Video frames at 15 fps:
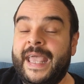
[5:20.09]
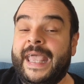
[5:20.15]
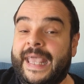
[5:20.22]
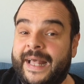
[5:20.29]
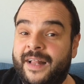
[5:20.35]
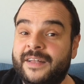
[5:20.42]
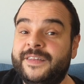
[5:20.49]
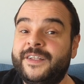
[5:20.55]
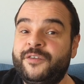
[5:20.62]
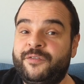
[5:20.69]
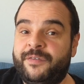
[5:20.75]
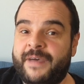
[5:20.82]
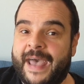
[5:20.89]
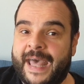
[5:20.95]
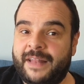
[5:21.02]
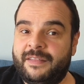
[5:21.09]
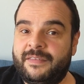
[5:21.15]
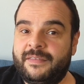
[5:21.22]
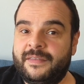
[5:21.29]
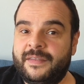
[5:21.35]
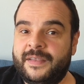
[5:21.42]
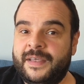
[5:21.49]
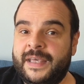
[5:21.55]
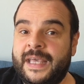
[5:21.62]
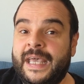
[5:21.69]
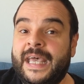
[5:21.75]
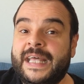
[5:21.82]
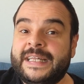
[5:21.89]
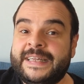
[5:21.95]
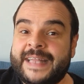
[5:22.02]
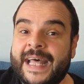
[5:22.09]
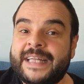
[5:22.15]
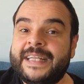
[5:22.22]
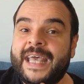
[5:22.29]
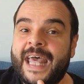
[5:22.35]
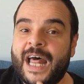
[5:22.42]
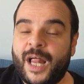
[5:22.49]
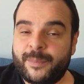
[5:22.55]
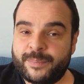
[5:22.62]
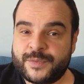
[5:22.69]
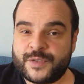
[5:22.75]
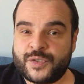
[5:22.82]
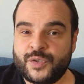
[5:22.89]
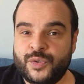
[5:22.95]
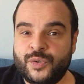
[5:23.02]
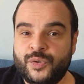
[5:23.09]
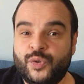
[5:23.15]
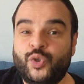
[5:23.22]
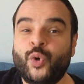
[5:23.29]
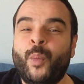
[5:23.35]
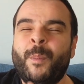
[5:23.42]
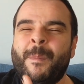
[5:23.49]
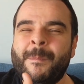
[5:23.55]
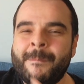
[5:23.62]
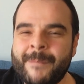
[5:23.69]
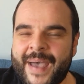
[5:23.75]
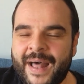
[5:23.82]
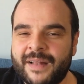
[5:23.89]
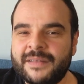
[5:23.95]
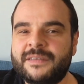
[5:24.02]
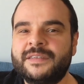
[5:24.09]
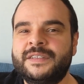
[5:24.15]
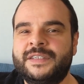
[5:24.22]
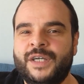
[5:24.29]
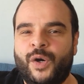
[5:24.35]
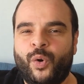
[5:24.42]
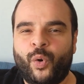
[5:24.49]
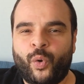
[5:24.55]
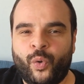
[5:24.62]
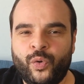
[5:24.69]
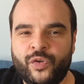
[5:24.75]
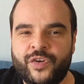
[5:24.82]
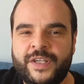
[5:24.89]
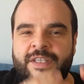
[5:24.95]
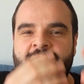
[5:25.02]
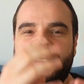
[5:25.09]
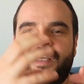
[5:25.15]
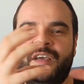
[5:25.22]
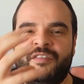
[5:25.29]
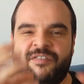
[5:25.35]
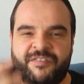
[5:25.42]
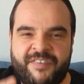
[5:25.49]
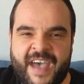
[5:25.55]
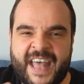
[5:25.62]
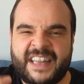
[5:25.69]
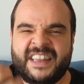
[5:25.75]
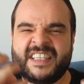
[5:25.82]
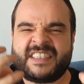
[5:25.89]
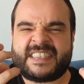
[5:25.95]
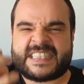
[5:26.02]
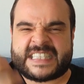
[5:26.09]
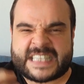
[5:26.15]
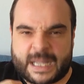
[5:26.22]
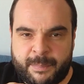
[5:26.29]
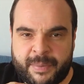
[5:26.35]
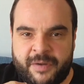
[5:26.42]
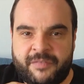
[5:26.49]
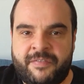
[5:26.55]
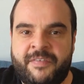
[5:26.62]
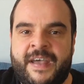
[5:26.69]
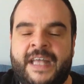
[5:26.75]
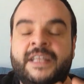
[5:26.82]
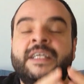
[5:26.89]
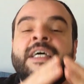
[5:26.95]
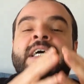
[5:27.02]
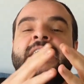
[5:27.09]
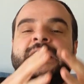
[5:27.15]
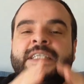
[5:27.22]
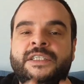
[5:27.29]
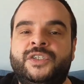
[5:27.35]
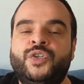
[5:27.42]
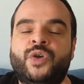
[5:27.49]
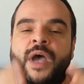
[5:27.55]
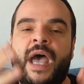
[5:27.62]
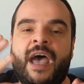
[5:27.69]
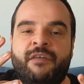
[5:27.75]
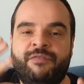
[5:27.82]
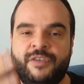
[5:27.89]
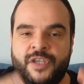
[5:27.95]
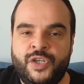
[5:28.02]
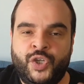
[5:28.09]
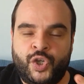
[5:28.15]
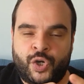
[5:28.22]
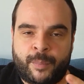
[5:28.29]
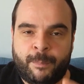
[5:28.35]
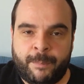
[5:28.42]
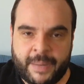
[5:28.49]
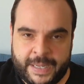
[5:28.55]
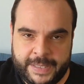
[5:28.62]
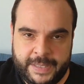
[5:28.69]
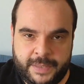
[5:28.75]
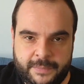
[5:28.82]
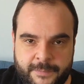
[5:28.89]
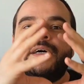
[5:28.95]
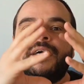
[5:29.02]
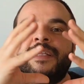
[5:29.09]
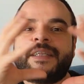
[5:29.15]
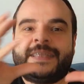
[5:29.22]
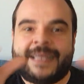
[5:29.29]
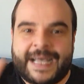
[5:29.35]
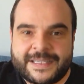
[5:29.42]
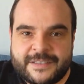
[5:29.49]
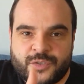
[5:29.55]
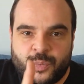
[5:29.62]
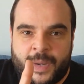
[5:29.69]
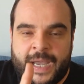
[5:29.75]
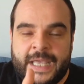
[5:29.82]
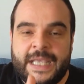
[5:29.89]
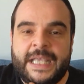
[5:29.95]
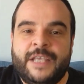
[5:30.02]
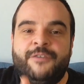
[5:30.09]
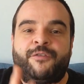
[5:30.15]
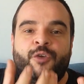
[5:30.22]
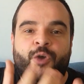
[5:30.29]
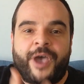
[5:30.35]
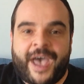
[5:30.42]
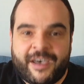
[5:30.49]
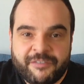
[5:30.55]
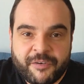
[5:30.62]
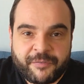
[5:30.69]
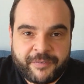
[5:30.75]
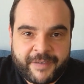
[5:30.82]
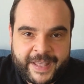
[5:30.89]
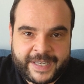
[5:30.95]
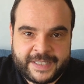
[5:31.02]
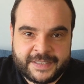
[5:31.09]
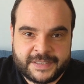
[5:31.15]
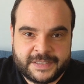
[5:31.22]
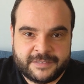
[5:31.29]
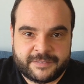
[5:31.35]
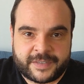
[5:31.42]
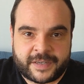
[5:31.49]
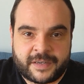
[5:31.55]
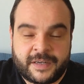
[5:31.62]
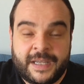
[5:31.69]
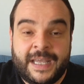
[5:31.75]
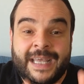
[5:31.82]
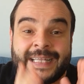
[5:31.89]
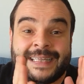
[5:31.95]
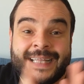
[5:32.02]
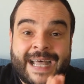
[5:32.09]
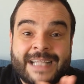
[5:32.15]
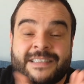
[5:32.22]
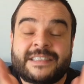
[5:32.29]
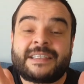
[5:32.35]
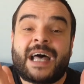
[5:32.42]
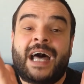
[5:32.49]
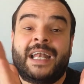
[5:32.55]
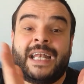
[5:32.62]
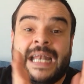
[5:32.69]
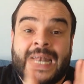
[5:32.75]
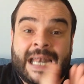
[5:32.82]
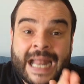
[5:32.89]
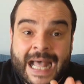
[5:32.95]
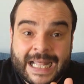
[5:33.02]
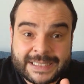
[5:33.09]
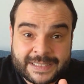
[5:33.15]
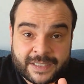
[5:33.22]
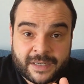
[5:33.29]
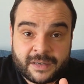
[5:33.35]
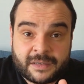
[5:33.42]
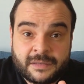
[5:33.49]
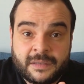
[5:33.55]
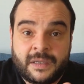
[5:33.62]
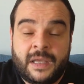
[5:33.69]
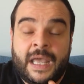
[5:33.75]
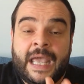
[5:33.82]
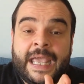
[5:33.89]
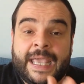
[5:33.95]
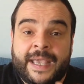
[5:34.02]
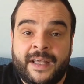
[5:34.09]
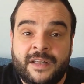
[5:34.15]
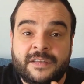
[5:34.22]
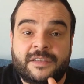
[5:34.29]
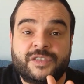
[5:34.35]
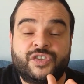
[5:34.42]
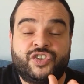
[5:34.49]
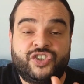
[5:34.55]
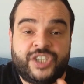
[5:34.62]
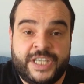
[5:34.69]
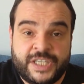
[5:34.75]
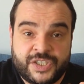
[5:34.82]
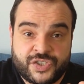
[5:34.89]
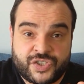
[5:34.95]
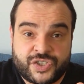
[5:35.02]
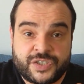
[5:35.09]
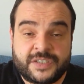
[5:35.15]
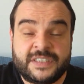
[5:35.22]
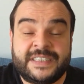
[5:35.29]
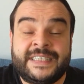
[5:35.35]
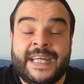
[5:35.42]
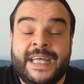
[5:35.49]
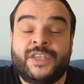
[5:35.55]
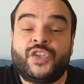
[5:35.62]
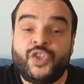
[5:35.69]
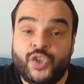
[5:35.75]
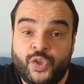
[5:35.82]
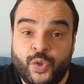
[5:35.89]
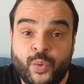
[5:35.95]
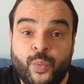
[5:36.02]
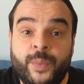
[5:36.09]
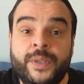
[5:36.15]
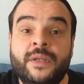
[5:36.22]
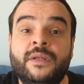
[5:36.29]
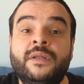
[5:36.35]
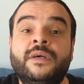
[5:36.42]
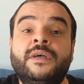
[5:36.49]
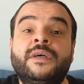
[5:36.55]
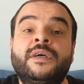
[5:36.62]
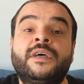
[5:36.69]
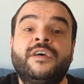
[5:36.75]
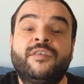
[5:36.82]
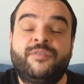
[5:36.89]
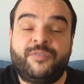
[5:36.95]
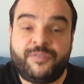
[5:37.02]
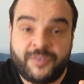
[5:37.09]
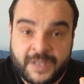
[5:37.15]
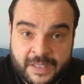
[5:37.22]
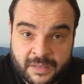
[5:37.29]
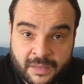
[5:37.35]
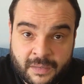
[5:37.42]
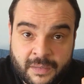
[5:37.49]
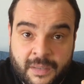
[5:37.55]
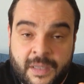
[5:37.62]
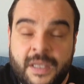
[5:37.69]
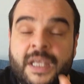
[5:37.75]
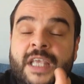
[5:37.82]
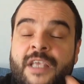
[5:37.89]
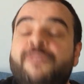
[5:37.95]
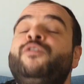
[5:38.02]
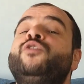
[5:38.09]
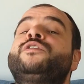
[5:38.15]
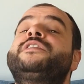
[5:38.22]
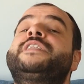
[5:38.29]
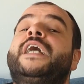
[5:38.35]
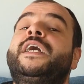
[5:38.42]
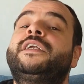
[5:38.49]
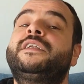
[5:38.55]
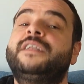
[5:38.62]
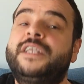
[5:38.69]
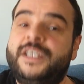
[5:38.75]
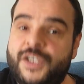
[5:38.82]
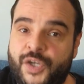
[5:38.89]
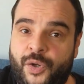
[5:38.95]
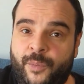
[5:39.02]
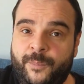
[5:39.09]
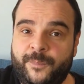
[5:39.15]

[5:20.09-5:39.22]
healthy fat that helps you to melt the already fat, the stubborn fat that you have in your body. That's why if you have a fatty liver, that's another health change that you will feel if you start keto.